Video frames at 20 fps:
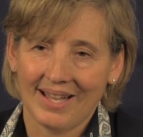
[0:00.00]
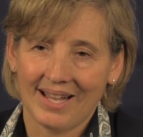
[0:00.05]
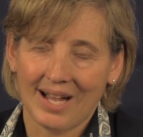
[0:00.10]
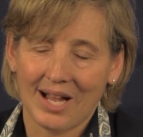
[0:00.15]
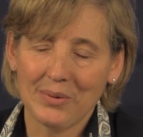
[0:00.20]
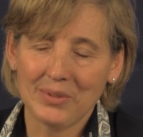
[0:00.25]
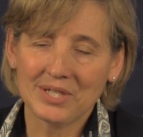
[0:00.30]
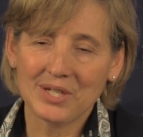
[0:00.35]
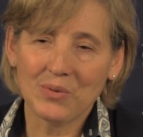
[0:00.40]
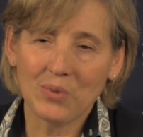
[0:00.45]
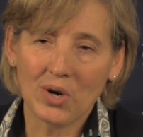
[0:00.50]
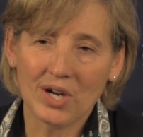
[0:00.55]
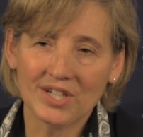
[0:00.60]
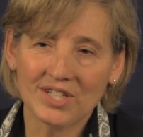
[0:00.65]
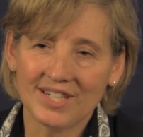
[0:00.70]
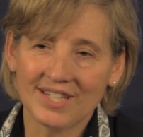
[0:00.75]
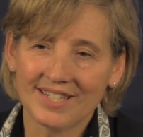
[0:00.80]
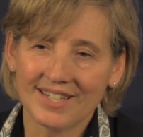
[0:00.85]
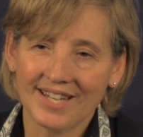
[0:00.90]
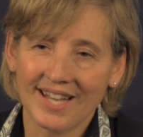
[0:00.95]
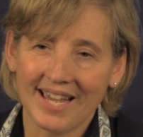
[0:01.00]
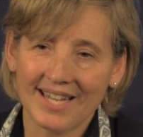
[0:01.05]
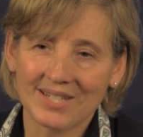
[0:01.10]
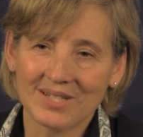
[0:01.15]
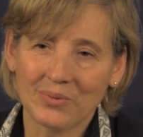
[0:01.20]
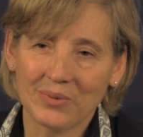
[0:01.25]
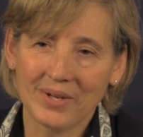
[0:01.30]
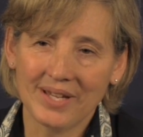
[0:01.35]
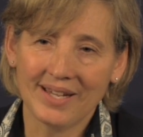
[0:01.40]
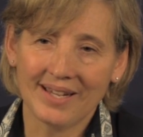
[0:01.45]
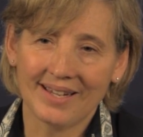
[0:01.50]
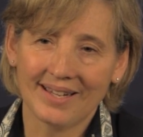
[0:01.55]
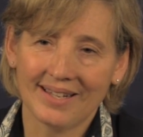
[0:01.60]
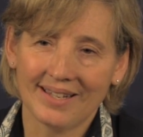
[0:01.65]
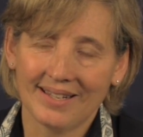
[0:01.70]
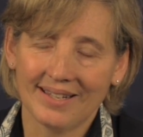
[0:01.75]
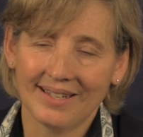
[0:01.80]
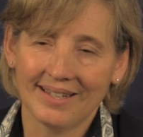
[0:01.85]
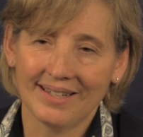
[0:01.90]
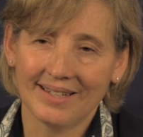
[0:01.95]
I was in Washington last week.
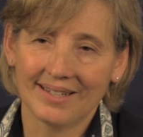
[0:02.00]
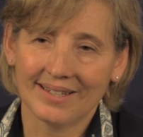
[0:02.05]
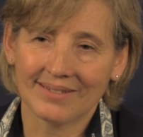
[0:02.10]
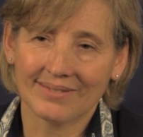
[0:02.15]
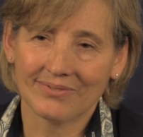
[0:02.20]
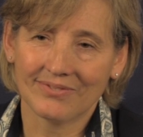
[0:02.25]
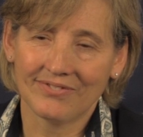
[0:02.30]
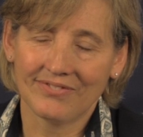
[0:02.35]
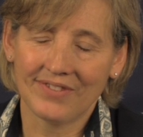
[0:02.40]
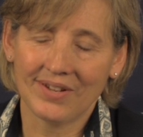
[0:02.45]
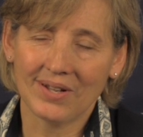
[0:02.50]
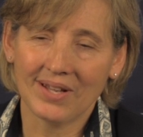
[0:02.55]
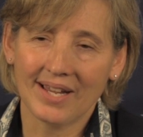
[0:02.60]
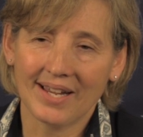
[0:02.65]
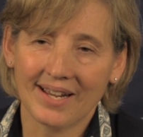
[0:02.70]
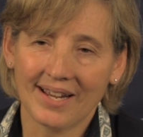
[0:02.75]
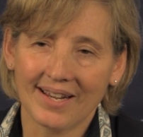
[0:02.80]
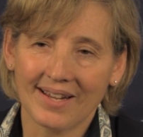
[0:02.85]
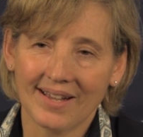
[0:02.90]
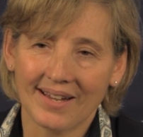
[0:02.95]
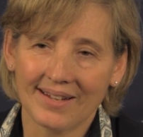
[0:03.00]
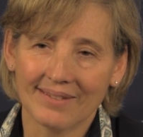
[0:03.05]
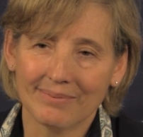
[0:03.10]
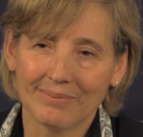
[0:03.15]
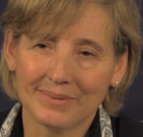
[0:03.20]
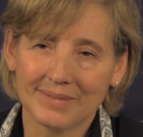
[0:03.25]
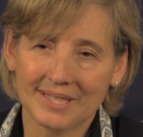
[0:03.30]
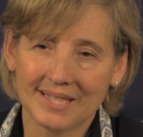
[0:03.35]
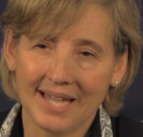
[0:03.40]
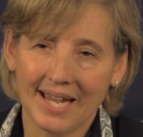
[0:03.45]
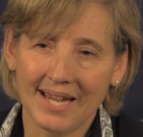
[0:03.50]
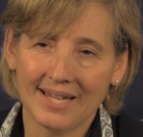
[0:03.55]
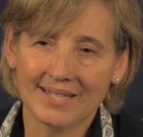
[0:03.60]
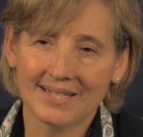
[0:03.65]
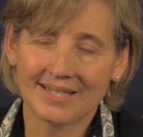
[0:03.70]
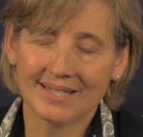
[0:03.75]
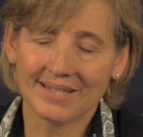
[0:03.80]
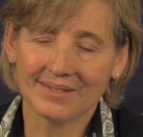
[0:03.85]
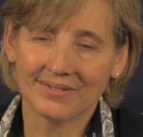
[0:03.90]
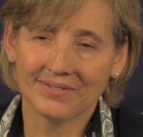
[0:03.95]
Felt like I got a
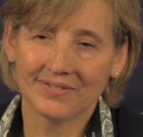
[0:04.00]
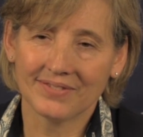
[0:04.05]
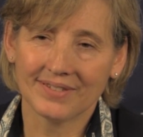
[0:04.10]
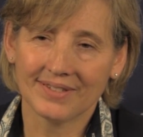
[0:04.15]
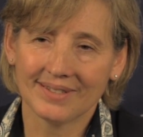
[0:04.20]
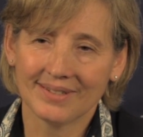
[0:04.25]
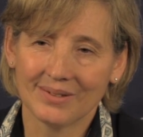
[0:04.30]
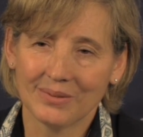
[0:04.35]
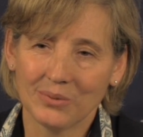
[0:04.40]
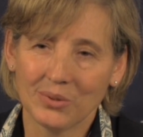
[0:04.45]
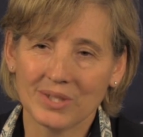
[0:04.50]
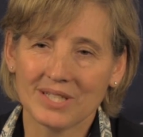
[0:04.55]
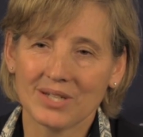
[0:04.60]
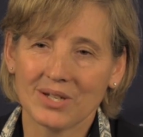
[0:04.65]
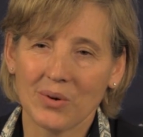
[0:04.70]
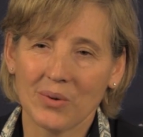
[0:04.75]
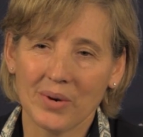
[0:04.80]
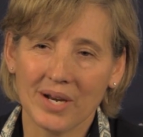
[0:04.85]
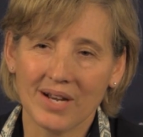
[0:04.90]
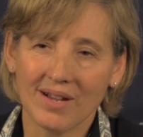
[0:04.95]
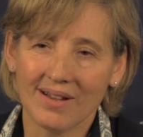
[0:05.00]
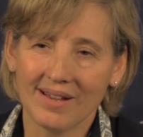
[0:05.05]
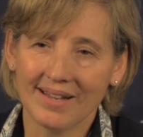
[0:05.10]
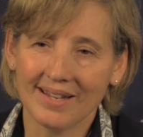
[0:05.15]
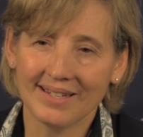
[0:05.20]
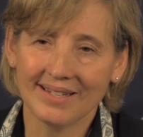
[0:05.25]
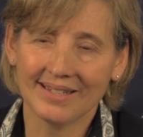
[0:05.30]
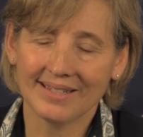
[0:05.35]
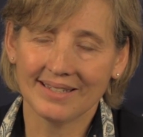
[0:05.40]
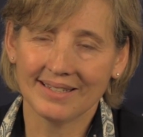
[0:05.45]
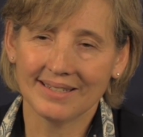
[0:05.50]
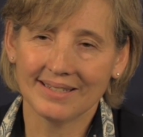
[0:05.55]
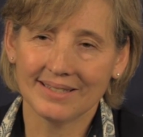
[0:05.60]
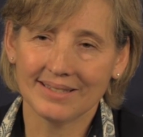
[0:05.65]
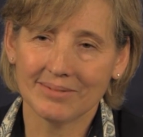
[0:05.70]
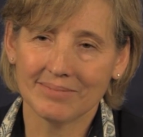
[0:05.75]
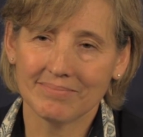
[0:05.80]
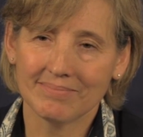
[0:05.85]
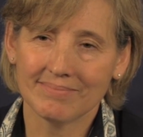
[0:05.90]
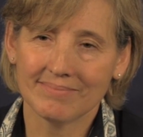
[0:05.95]
taste of what's going on.
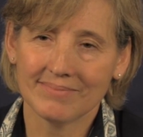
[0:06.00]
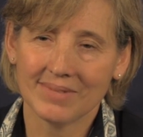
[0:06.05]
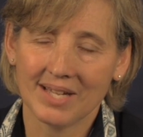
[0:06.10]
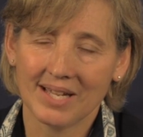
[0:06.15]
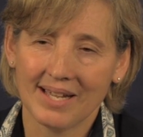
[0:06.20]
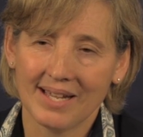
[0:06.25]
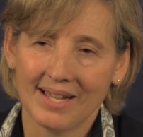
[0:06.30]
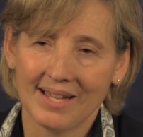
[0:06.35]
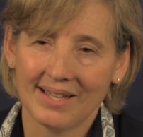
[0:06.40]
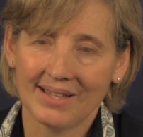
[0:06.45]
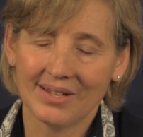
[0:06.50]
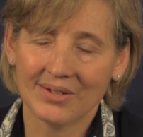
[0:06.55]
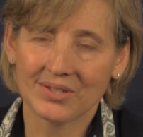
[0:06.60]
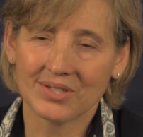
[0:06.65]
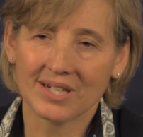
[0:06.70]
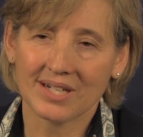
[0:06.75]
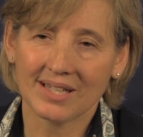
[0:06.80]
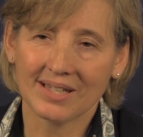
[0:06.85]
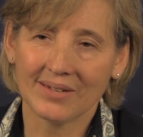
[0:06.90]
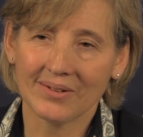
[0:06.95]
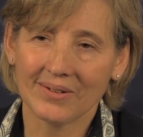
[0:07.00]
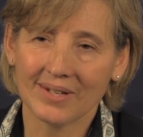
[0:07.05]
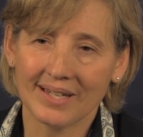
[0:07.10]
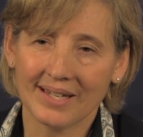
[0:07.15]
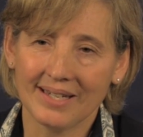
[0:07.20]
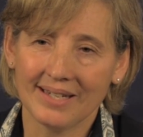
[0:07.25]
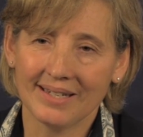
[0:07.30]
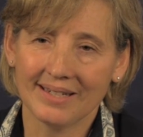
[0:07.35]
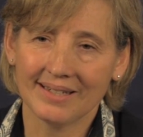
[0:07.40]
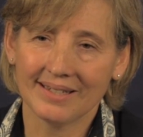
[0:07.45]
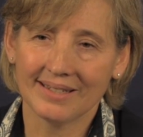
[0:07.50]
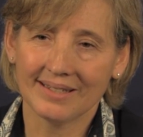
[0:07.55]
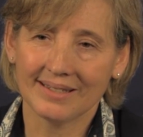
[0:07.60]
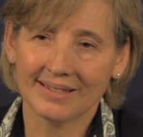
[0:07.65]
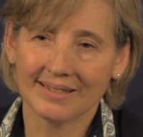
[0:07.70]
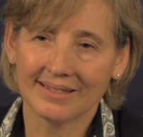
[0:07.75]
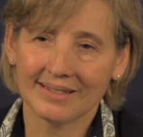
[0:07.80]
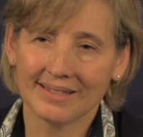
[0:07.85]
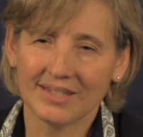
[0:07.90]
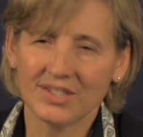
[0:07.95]
There's clearly
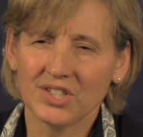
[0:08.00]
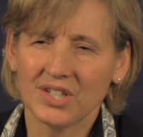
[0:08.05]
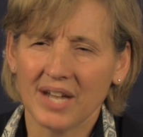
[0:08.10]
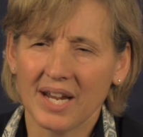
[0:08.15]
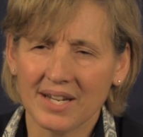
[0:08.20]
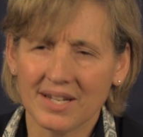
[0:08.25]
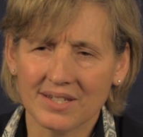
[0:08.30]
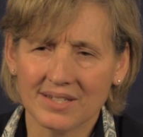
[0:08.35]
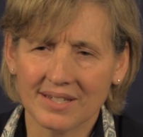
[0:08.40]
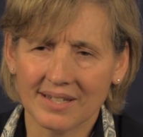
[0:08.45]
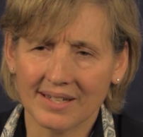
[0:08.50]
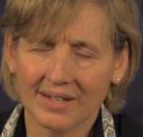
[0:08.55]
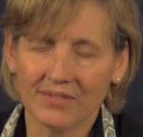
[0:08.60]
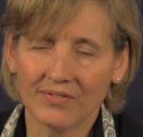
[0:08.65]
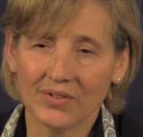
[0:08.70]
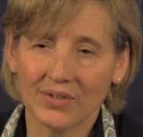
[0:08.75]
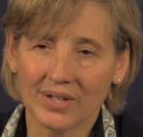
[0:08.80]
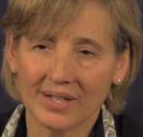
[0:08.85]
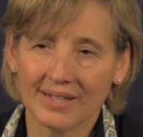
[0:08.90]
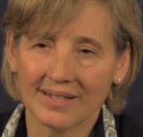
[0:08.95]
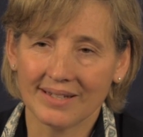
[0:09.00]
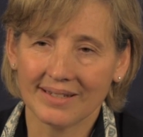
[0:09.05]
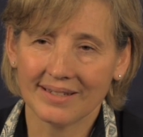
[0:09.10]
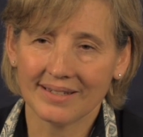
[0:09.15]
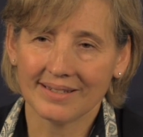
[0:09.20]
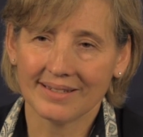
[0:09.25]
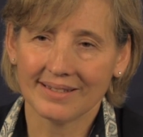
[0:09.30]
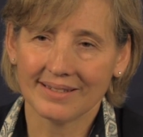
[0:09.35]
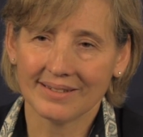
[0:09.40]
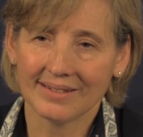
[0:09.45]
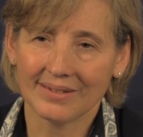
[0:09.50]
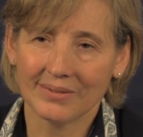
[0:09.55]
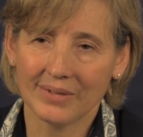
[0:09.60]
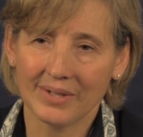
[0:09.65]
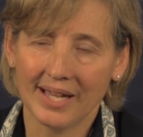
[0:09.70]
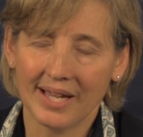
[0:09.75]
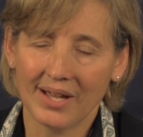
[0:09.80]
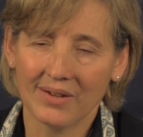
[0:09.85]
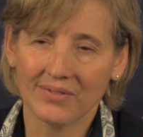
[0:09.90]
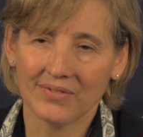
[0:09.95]
a change afoot.
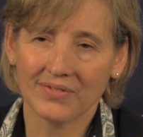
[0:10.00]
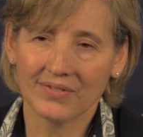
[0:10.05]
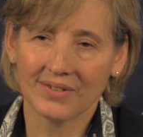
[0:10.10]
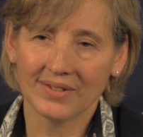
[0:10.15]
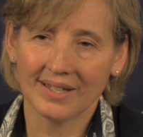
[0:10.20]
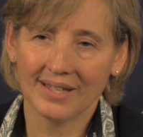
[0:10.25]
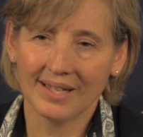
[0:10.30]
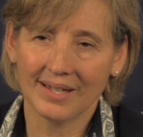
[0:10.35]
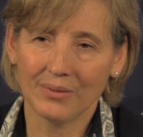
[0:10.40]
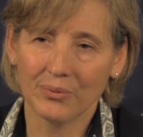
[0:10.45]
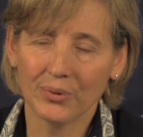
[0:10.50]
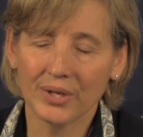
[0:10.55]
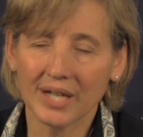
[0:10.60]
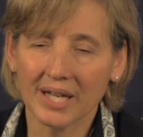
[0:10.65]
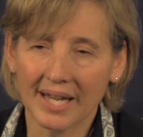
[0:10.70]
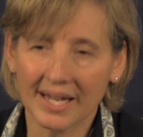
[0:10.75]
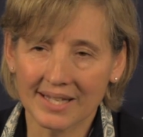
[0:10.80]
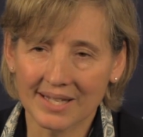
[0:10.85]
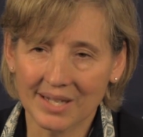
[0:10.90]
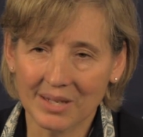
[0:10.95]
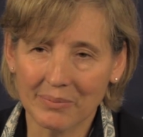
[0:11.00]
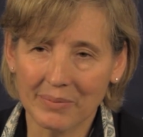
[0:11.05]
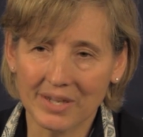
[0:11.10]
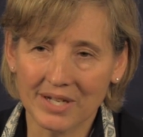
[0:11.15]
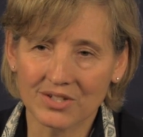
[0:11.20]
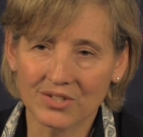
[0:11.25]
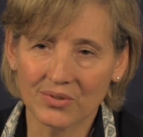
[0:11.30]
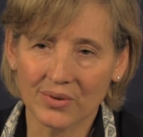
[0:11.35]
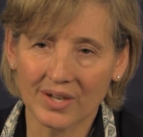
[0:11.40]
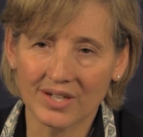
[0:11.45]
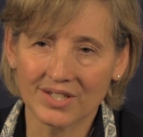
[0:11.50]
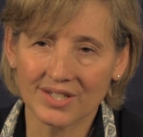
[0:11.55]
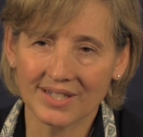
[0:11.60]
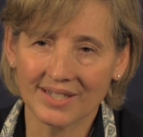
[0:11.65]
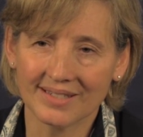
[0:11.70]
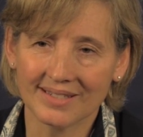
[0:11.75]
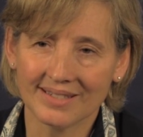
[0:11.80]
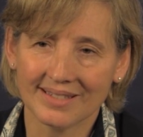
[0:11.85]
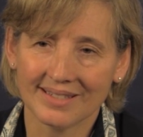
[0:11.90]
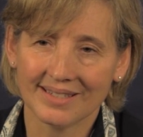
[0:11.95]
We have a re-elected
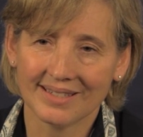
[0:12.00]
administration,